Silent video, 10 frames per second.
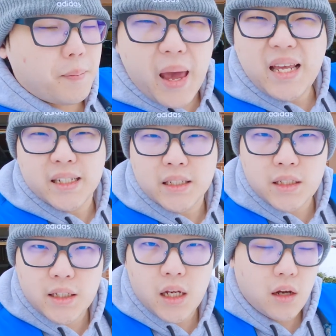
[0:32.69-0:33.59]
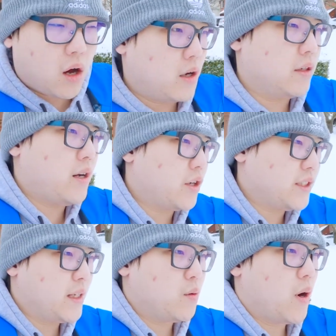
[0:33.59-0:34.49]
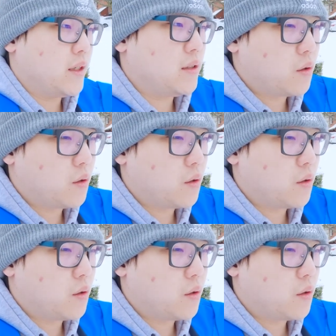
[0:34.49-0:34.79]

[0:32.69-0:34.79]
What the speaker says: maintenance on our Tiguan,